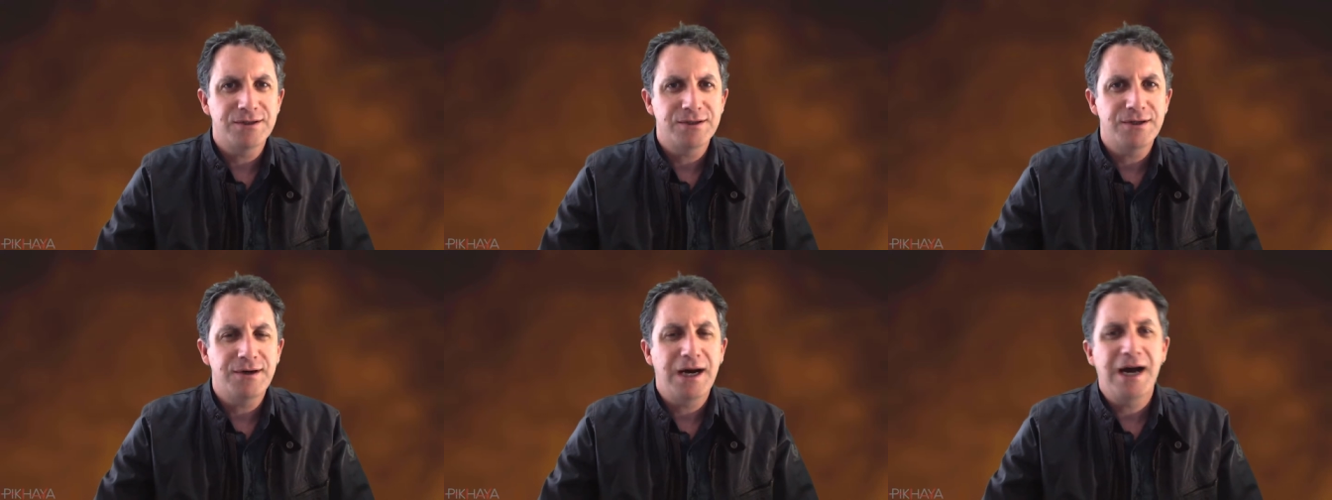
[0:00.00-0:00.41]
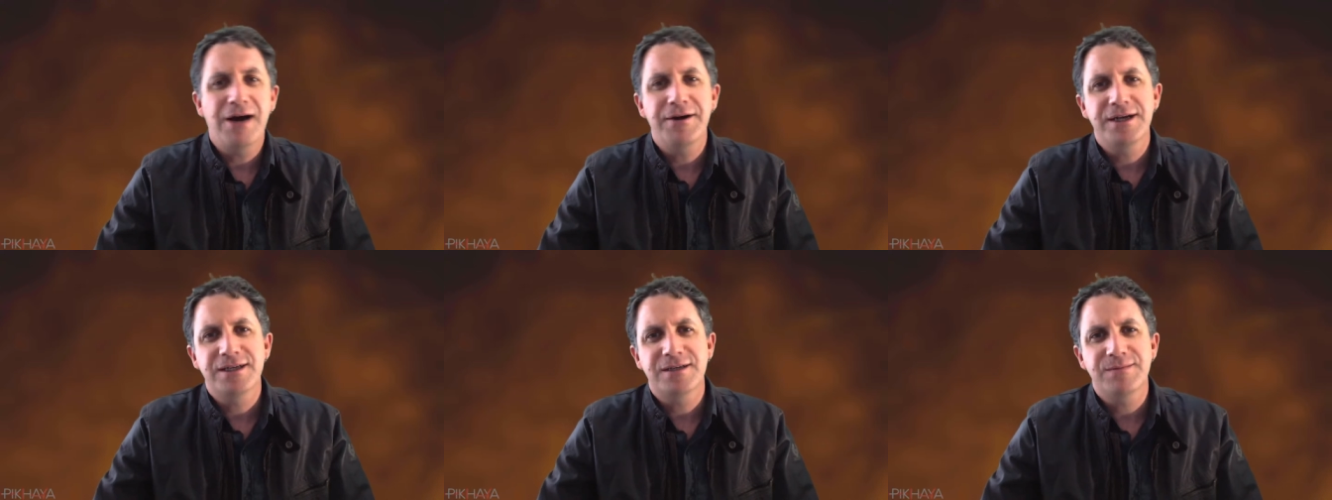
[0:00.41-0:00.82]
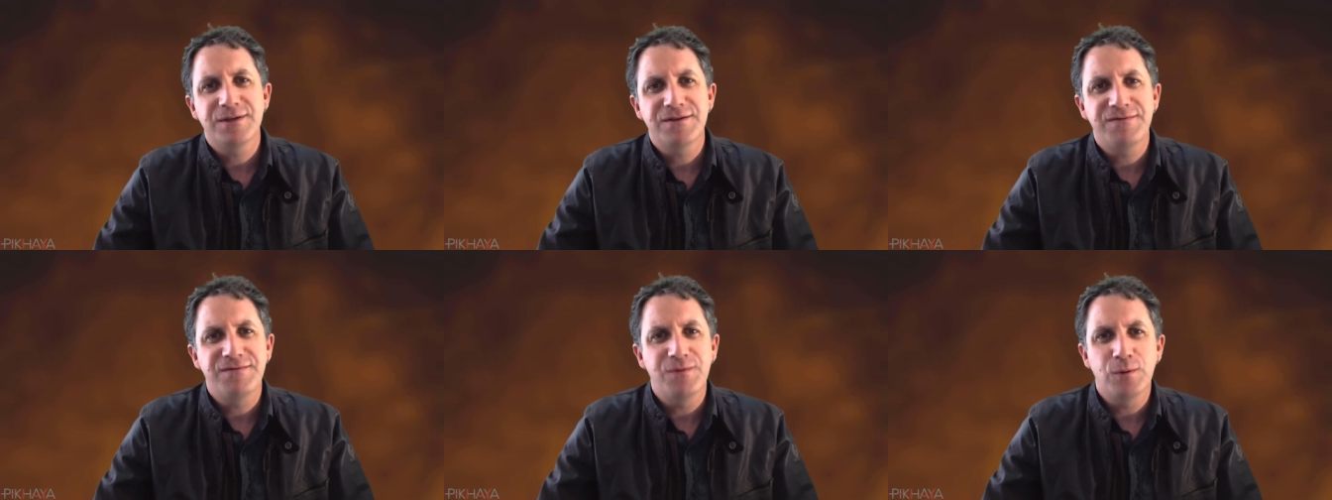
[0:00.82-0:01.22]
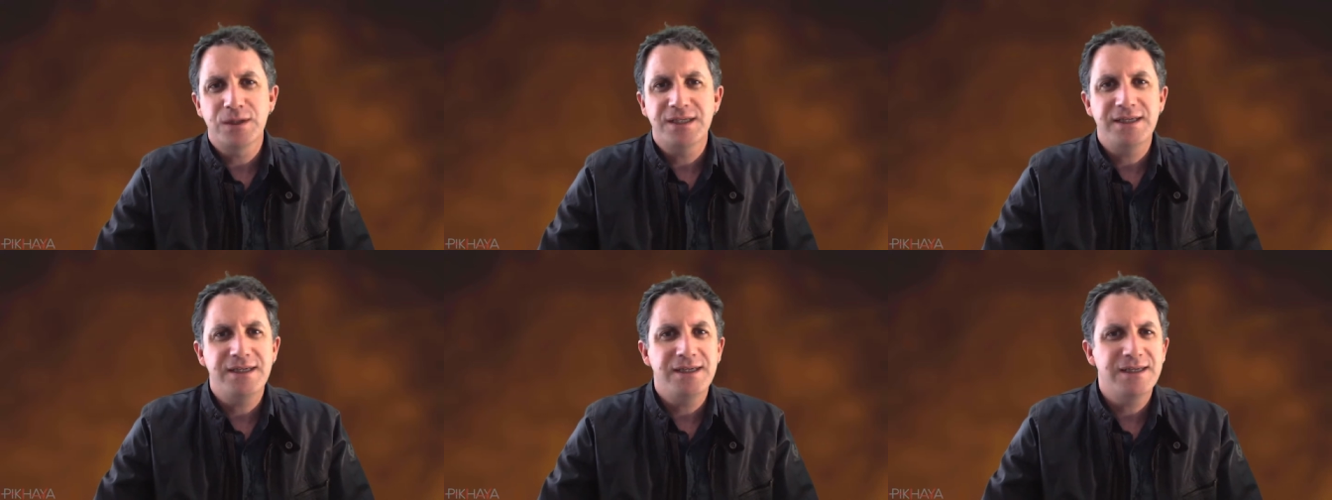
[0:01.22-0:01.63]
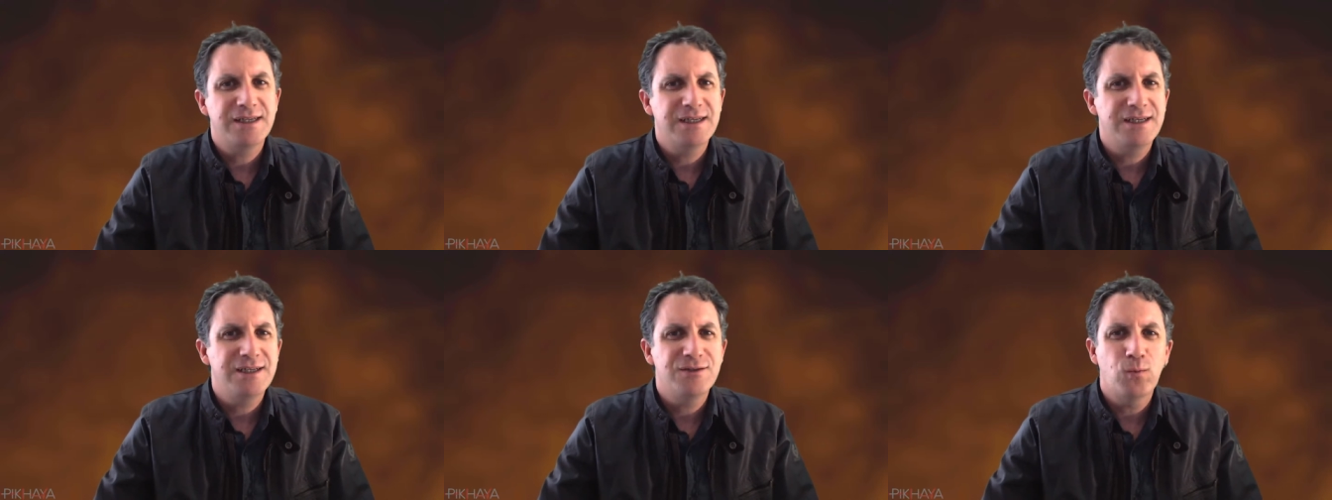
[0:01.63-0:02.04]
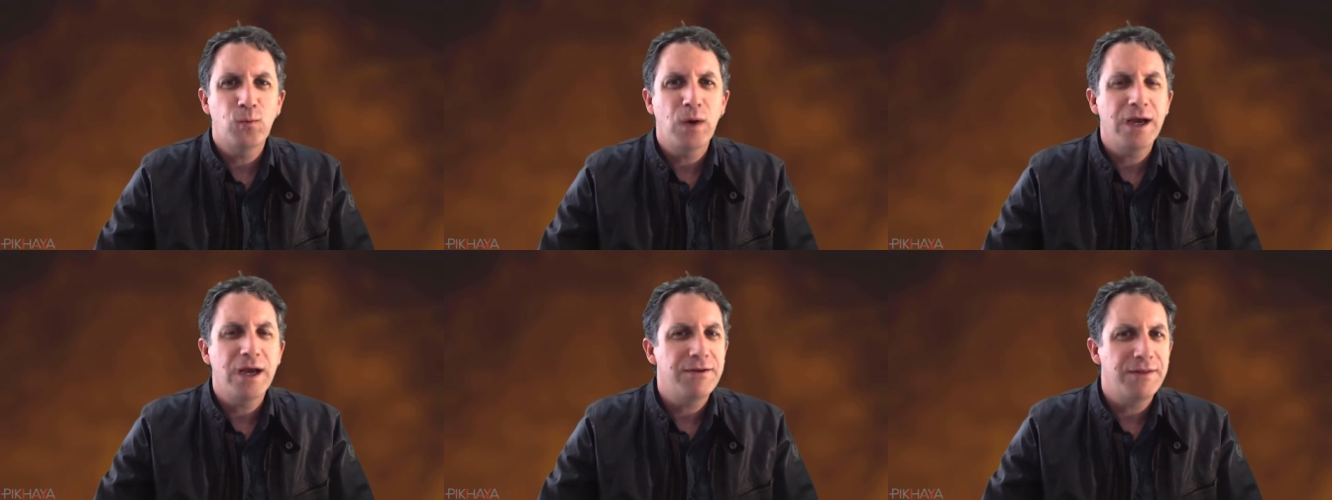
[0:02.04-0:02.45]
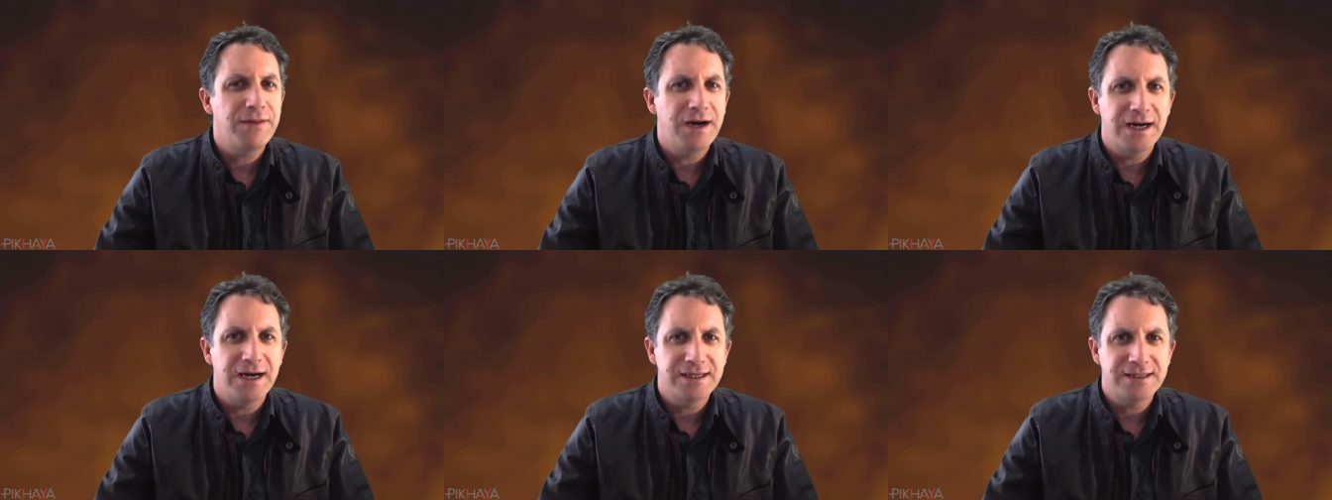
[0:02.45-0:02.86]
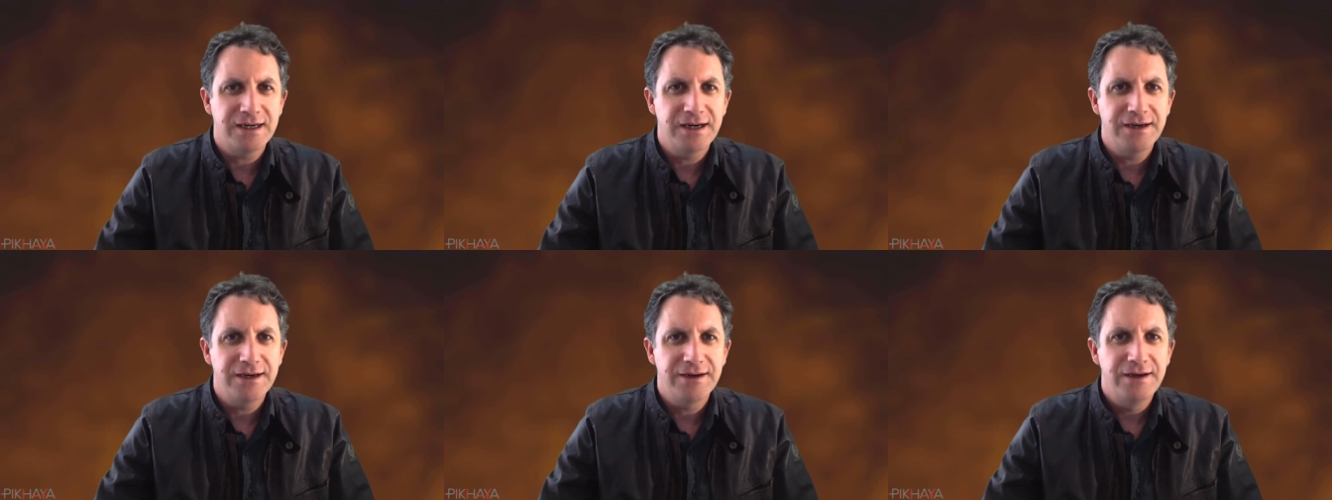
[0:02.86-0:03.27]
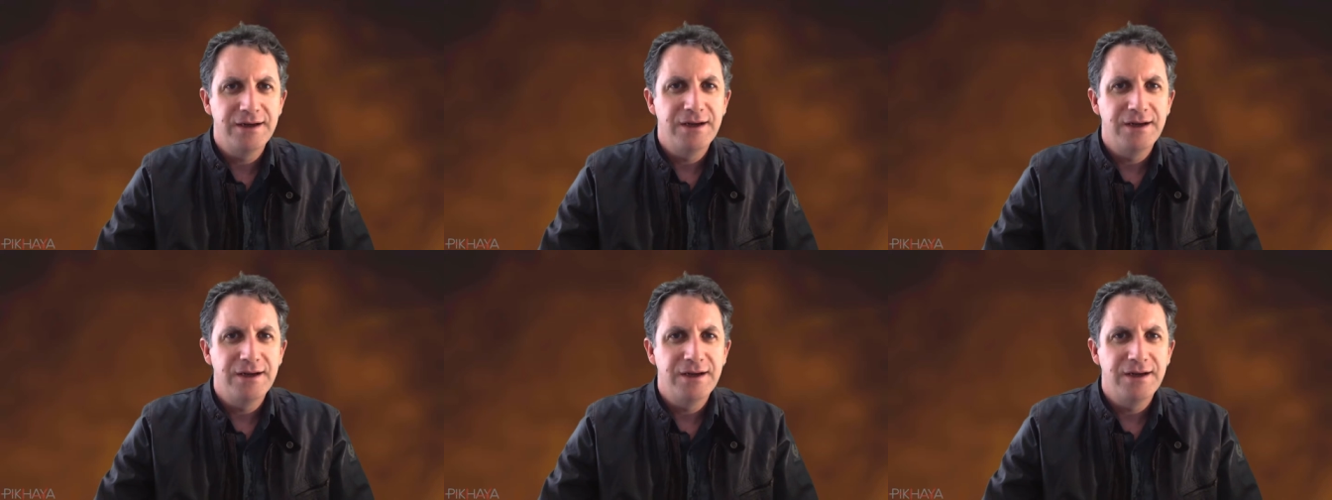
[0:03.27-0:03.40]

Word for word: and so our estimate of 14 is way on the high side.